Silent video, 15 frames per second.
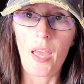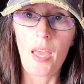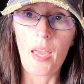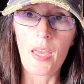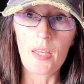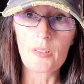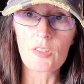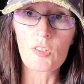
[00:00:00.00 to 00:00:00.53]

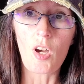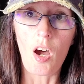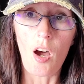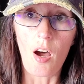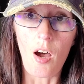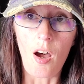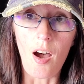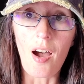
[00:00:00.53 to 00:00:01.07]
it's
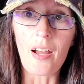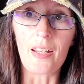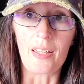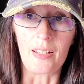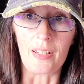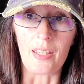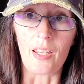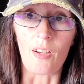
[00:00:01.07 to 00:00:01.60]
hot
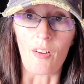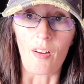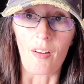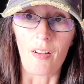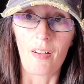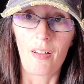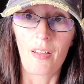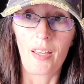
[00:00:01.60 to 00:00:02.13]
in here
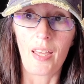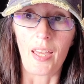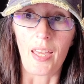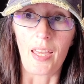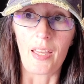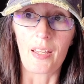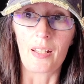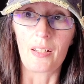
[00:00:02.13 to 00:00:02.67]

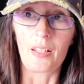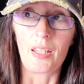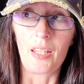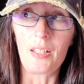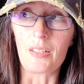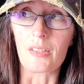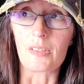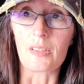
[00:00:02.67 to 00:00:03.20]
and it
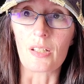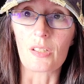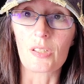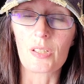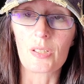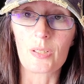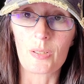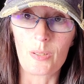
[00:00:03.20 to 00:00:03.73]
is
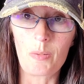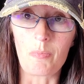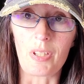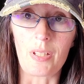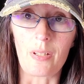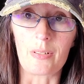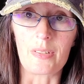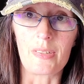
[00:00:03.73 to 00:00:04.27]

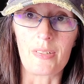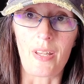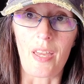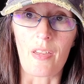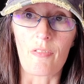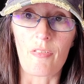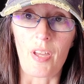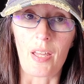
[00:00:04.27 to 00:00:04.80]
extremely
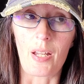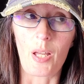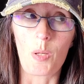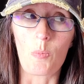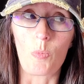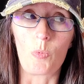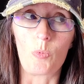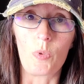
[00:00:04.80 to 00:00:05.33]
unsafe. And
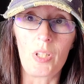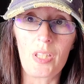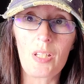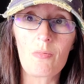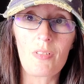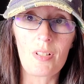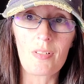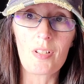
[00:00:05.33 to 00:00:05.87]
I'm really,
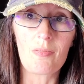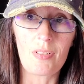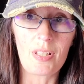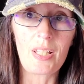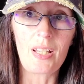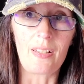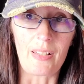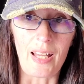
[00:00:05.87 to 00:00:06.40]
really,
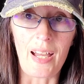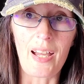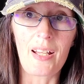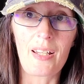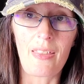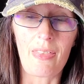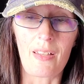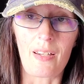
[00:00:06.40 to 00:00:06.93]
really
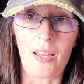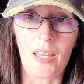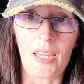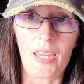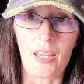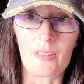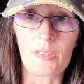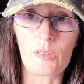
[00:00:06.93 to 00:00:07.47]
glad that I
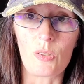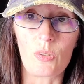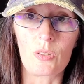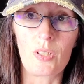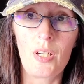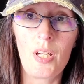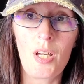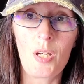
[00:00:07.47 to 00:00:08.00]
canceled
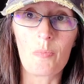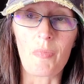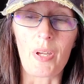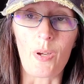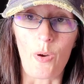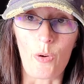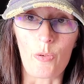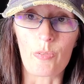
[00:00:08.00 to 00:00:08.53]
my
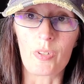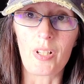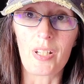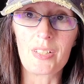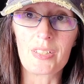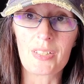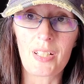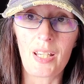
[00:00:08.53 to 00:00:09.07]
overnight
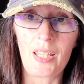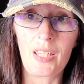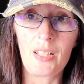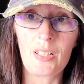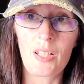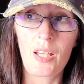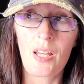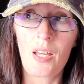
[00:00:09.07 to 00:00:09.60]
tonight
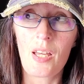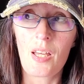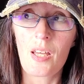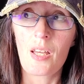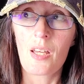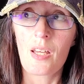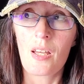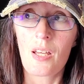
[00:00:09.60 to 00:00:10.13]

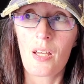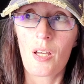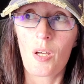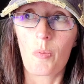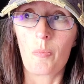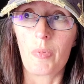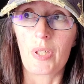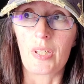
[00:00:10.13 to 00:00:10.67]

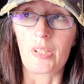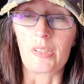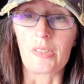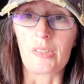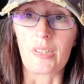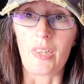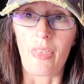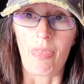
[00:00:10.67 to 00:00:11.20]

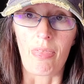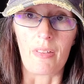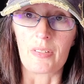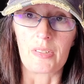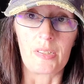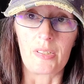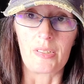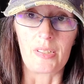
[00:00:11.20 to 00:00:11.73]
because
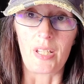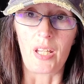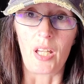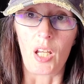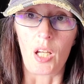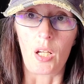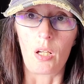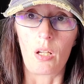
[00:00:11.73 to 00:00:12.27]
this
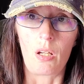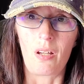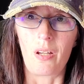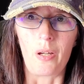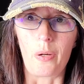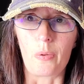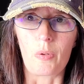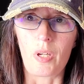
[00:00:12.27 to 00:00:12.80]
isn't
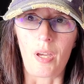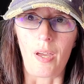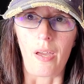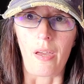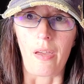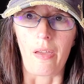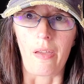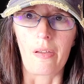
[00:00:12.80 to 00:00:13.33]

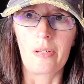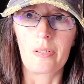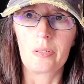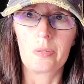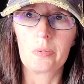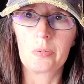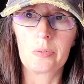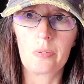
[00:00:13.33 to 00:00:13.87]
okay.
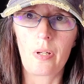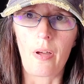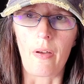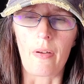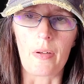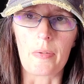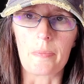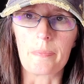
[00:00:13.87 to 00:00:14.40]

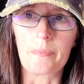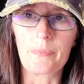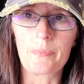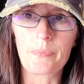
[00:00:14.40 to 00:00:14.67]
Um,